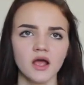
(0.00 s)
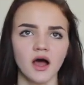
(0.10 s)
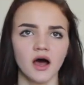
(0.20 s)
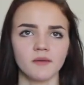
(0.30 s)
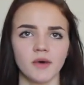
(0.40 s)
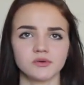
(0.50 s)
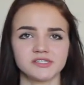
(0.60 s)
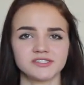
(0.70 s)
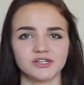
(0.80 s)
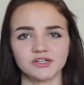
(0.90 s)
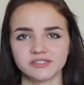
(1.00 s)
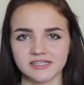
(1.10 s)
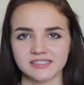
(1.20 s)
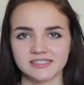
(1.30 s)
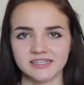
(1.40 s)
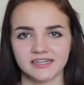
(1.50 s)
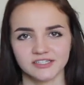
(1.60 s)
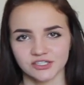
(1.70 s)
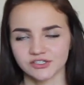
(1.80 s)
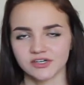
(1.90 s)
I was still
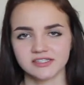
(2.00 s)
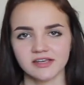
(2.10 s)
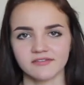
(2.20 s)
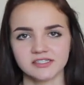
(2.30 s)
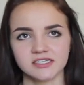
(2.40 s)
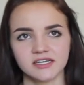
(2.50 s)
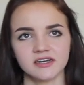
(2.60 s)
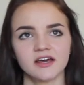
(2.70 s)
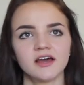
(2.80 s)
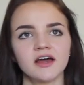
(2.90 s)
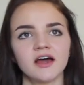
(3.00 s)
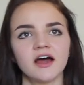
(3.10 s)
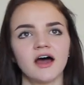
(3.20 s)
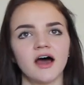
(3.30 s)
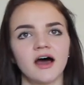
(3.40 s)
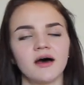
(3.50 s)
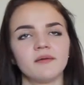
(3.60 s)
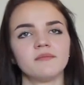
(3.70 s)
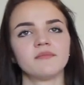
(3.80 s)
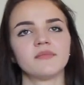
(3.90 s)
16, just turned 17,
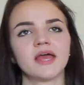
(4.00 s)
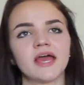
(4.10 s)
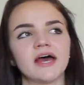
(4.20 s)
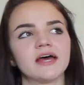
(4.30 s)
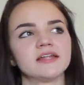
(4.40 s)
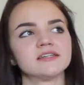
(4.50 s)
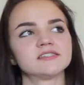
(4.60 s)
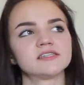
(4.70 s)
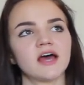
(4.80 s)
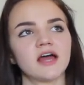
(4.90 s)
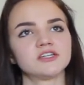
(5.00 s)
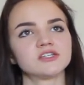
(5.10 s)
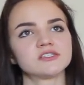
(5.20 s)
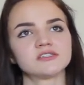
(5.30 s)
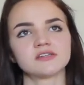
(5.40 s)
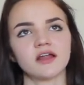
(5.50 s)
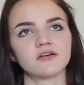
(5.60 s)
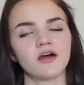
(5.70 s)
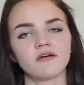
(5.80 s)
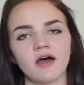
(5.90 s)
and I
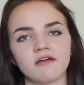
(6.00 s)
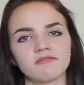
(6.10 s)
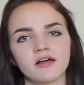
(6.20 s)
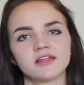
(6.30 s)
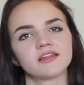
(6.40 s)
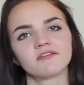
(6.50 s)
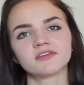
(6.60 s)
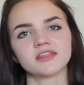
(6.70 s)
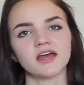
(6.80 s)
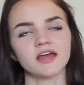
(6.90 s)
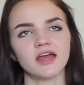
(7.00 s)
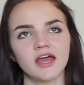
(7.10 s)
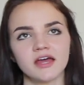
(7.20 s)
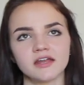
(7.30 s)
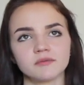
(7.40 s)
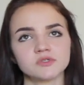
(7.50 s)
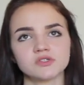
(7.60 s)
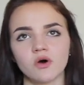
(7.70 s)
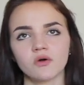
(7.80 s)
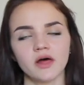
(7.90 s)
don't know, I fell in love with it, and I'm
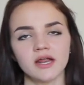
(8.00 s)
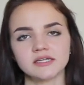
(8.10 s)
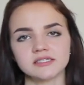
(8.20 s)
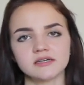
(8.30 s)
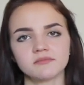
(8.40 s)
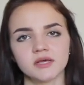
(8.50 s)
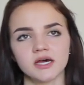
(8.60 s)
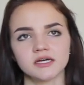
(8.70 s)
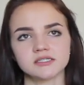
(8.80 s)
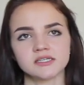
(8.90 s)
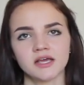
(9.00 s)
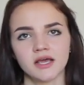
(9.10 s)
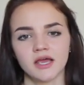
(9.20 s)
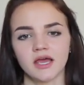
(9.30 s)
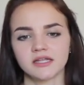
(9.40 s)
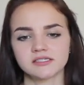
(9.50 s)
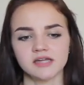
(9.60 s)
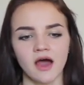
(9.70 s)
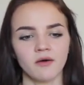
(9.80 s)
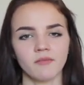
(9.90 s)
so glad I did, because it's
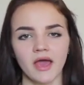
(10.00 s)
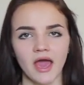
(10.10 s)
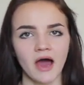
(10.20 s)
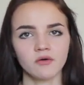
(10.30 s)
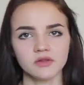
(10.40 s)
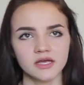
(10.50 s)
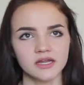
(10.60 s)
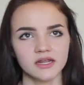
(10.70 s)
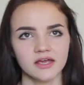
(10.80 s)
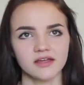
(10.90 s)
now my outlet.